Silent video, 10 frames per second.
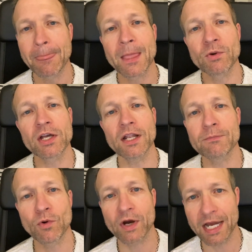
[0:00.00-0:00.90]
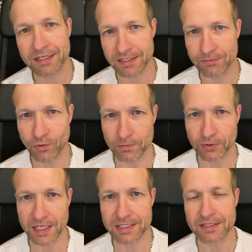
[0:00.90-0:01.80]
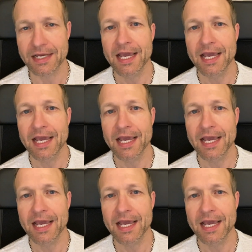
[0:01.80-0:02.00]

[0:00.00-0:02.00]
We call it more ads in more places,